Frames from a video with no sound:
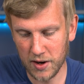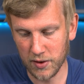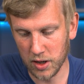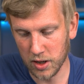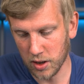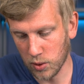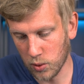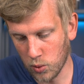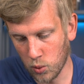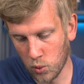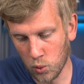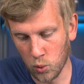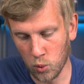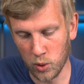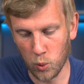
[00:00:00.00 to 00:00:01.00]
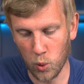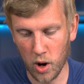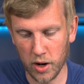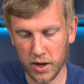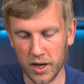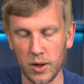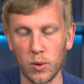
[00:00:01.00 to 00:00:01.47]
given that we're
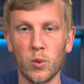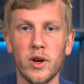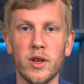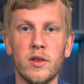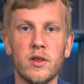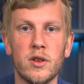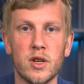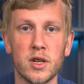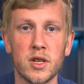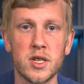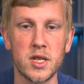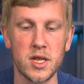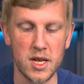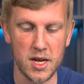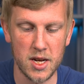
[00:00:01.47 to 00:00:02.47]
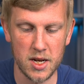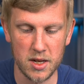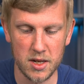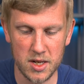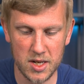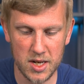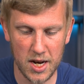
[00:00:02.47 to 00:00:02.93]
working with just the
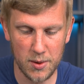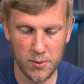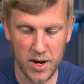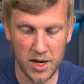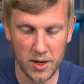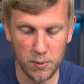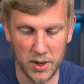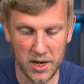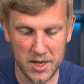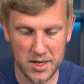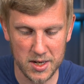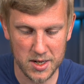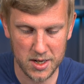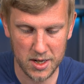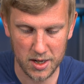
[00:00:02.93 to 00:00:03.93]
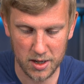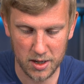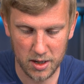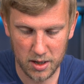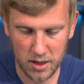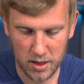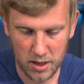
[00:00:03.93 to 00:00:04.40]
same 8 pieces here.
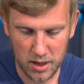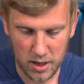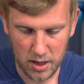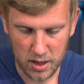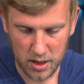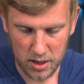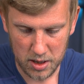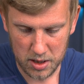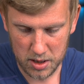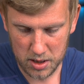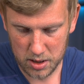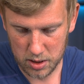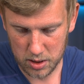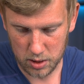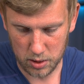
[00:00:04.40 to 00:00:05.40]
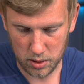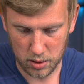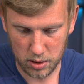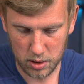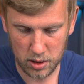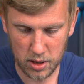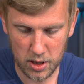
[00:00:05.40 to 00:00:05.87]
So
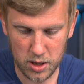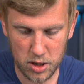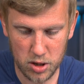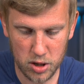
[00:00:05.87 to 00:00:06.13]
let's